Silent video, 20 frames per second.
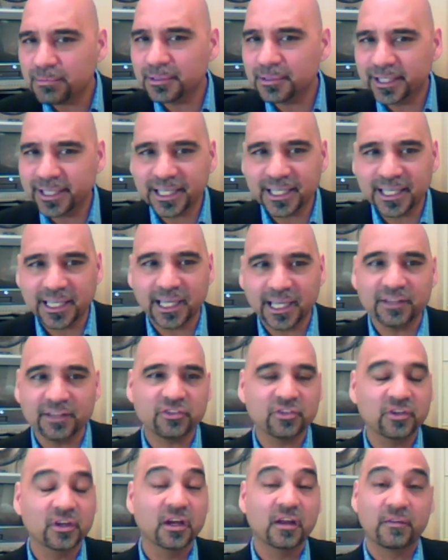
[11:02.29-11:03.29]
for work, you're
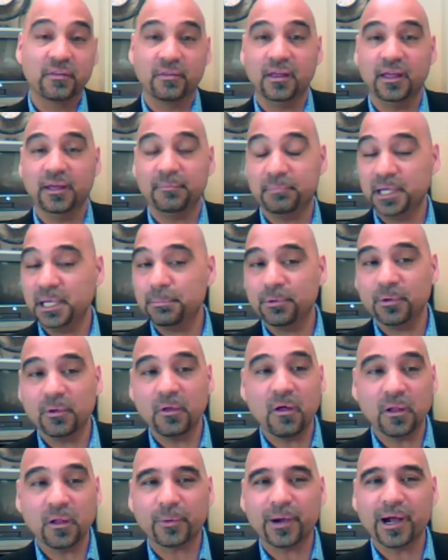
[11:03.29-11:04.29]
competing probably
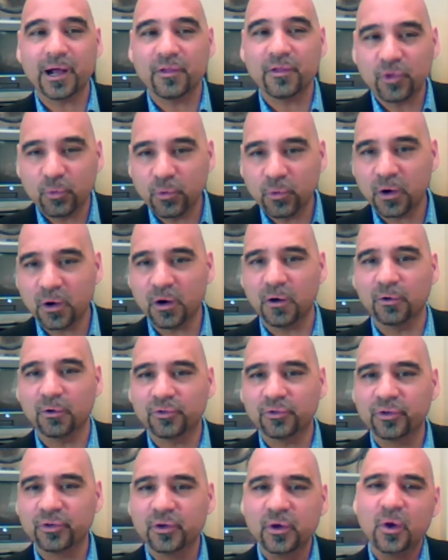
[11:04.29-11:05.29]
against uh,
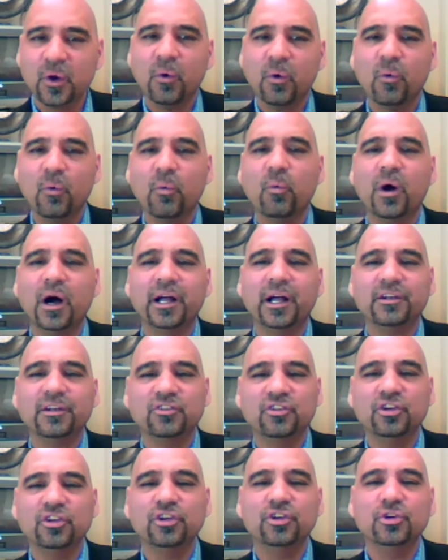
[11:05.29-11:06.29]
people all around the
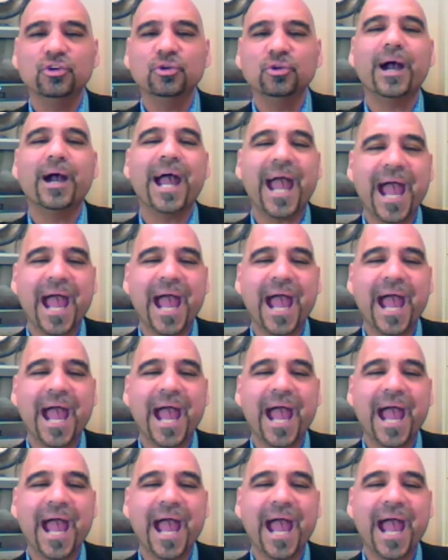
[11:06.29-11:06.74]
world.